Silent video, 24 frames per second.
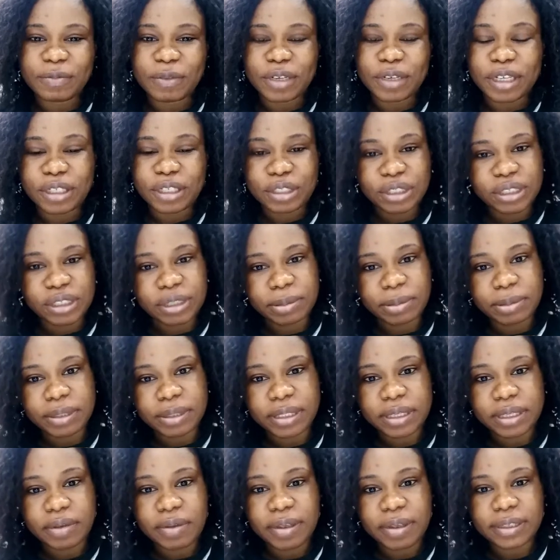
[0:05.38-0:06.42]
relationship
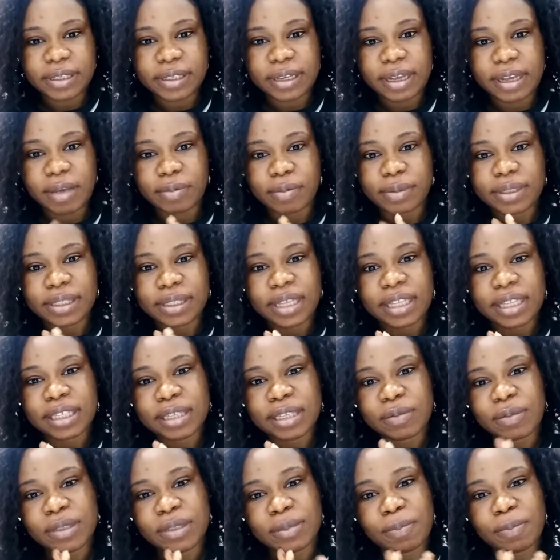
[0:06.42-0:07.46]
series, and I'll be
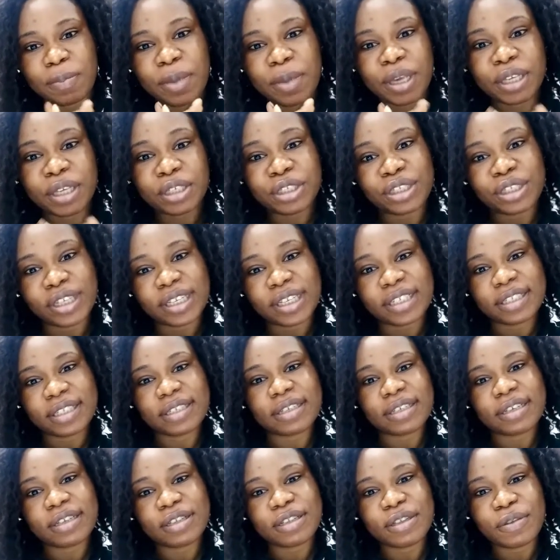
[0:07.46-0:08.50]
starting with patience
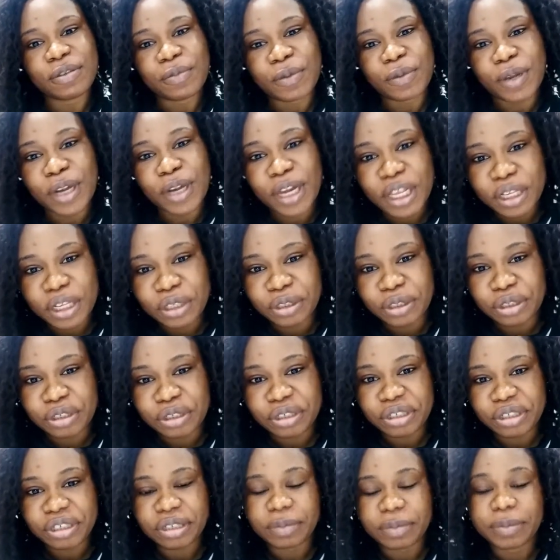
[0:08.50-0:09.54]
in a
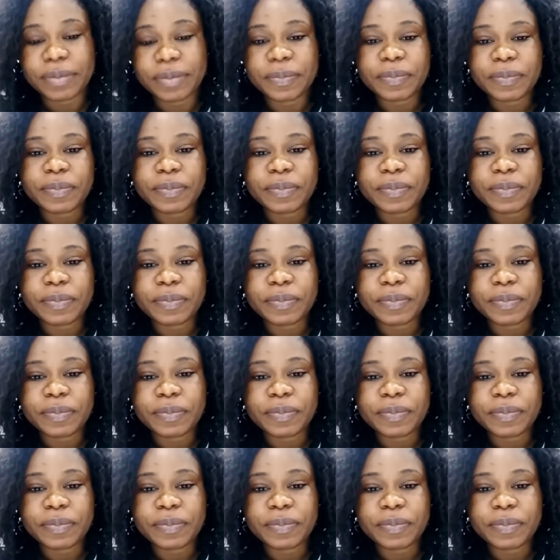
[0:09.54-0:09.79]
relationship.